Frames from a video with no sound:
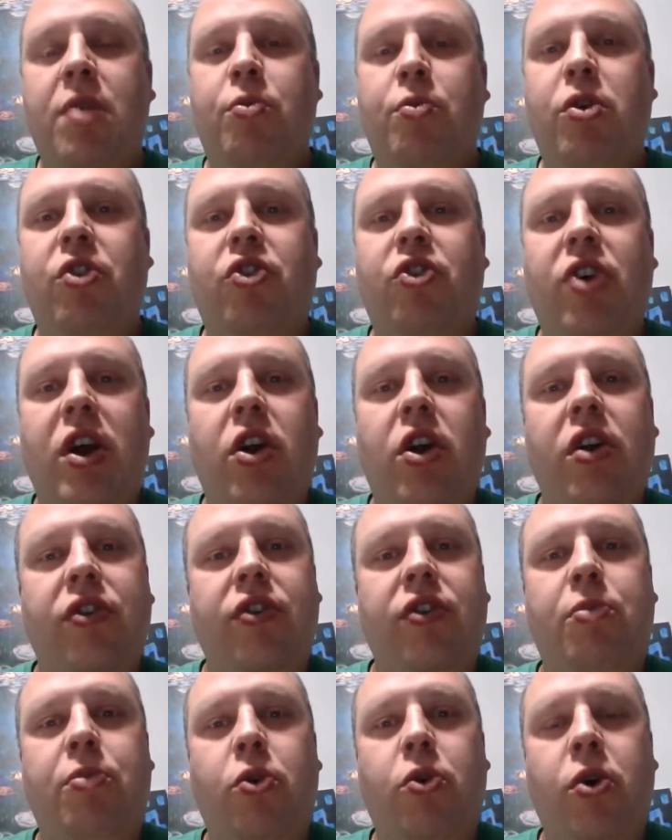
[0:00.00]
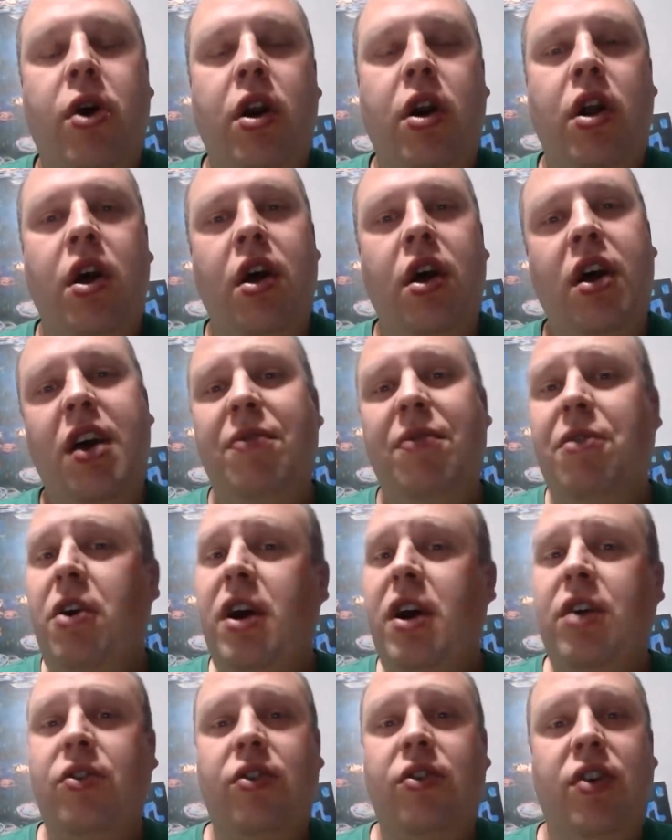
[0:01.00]
Appreciate all the support. If
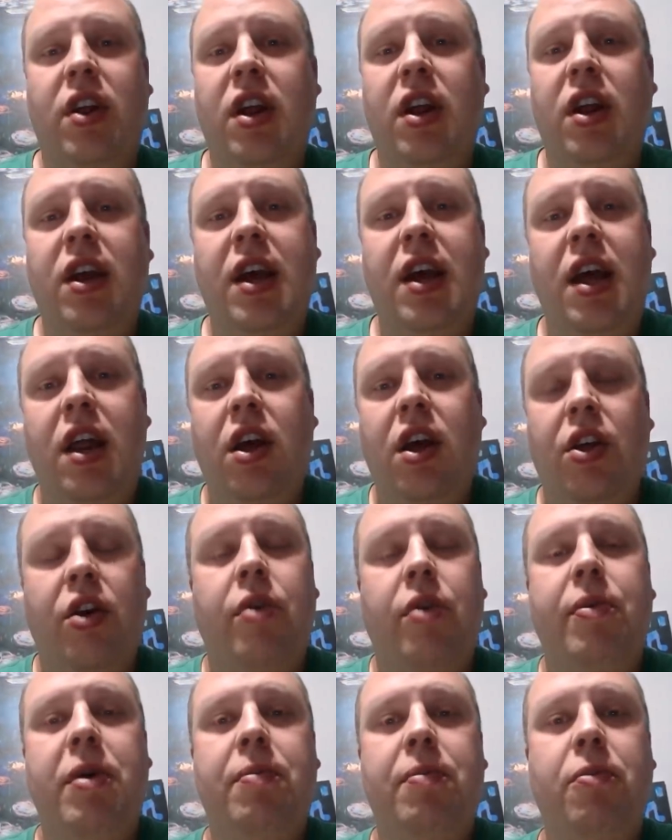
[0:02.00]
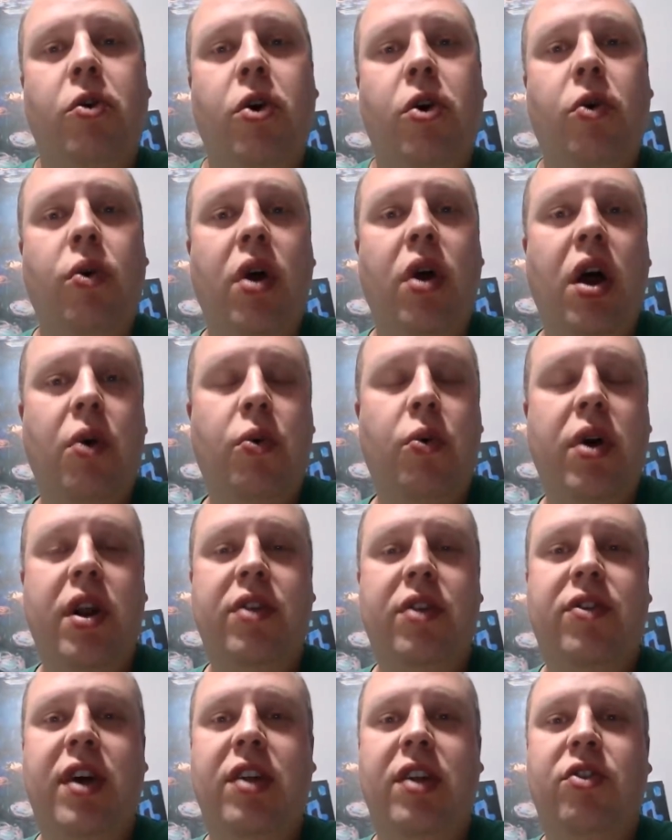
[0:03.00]
you're interested in getting a little bit more one-on-one
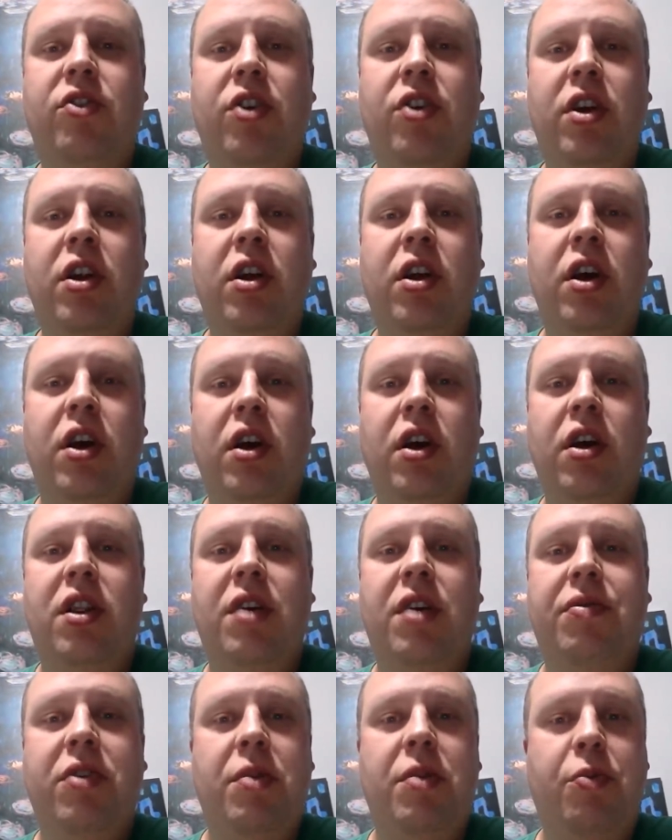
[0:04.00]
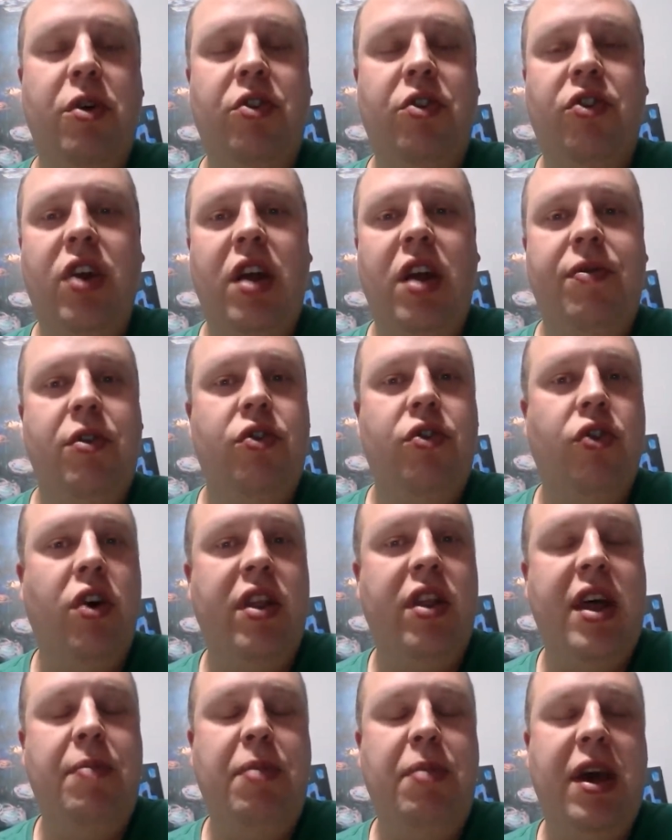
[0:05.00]
attention, definitely appreciate if you
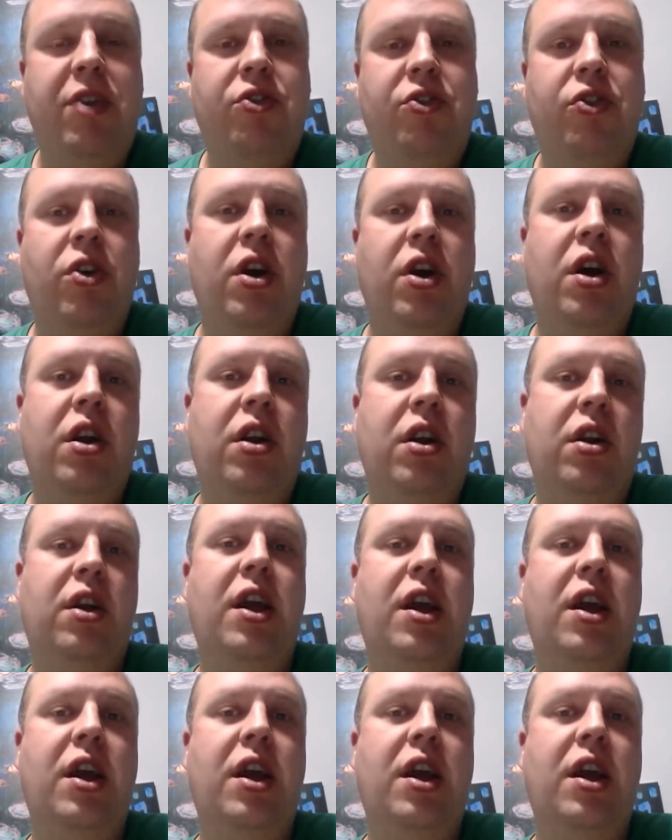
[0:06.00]
join that Patreon.